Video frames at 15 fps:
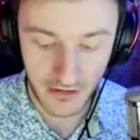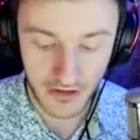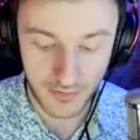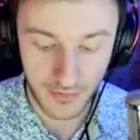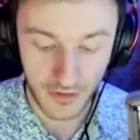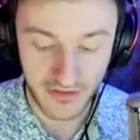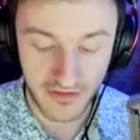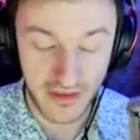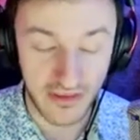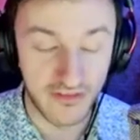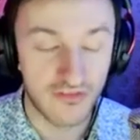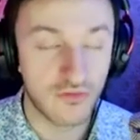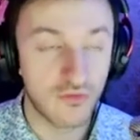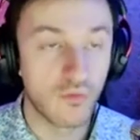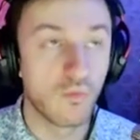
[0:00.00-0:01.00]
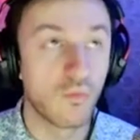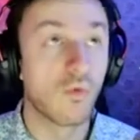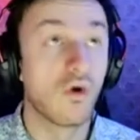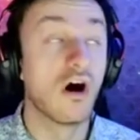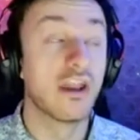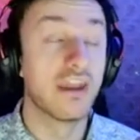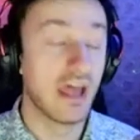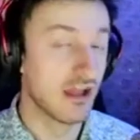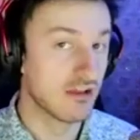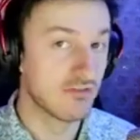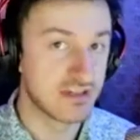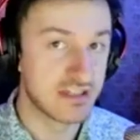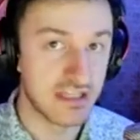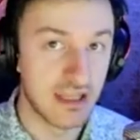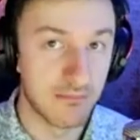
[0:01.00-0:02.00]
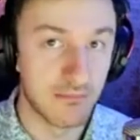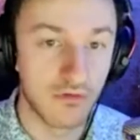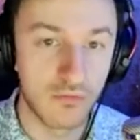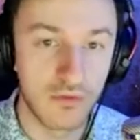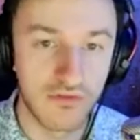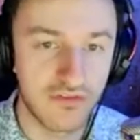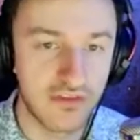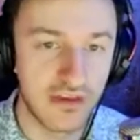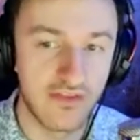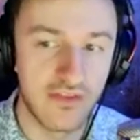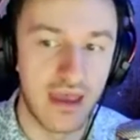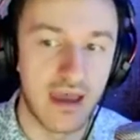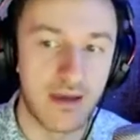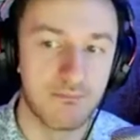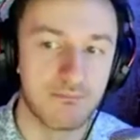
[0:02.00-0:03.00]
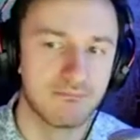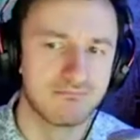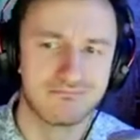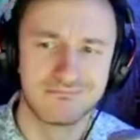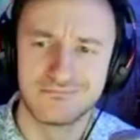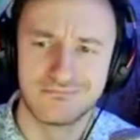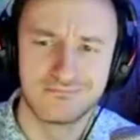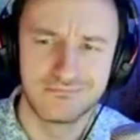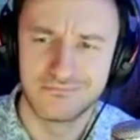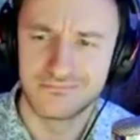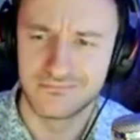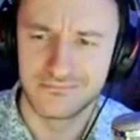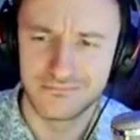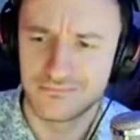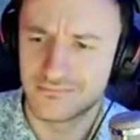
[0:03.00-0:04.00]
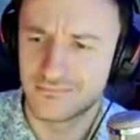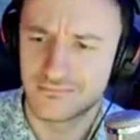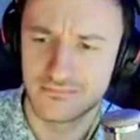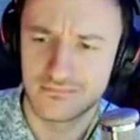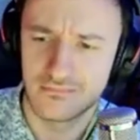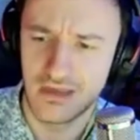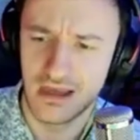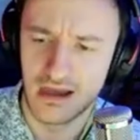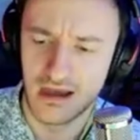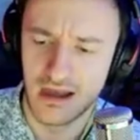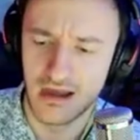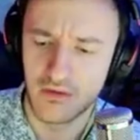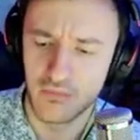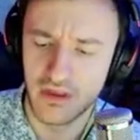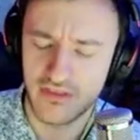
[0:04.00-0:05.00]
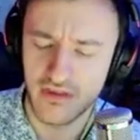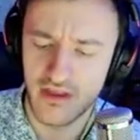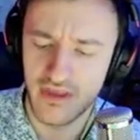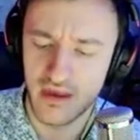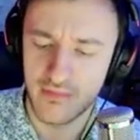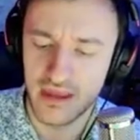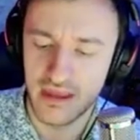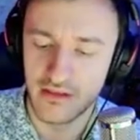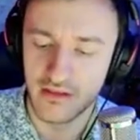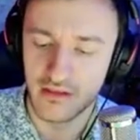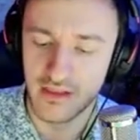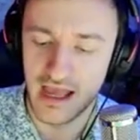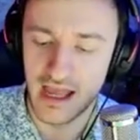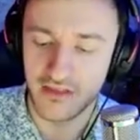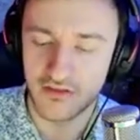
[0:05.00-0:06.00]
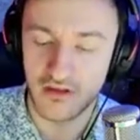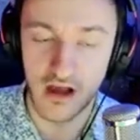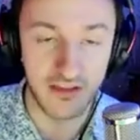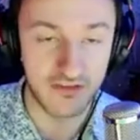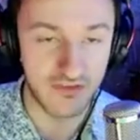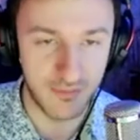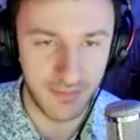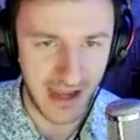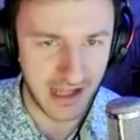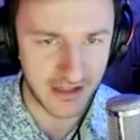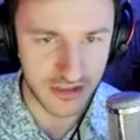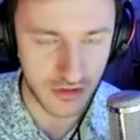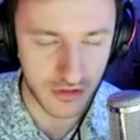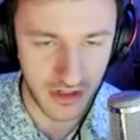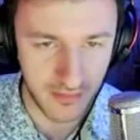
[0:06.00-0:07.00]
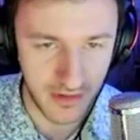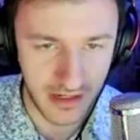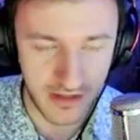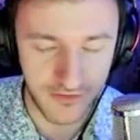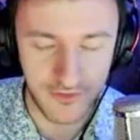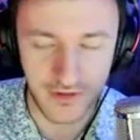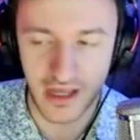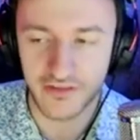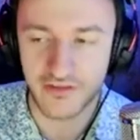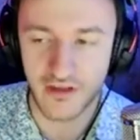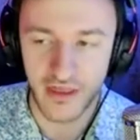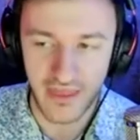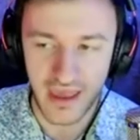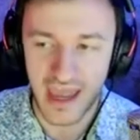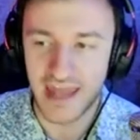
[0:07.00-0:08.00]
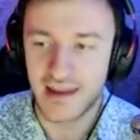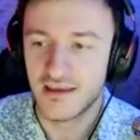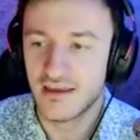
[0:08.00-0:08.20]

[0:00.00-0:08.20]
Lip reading: Esports is one hell of a team. We've seen them. We saw them in the last Gods of the Patch tournament, if you guys saw that.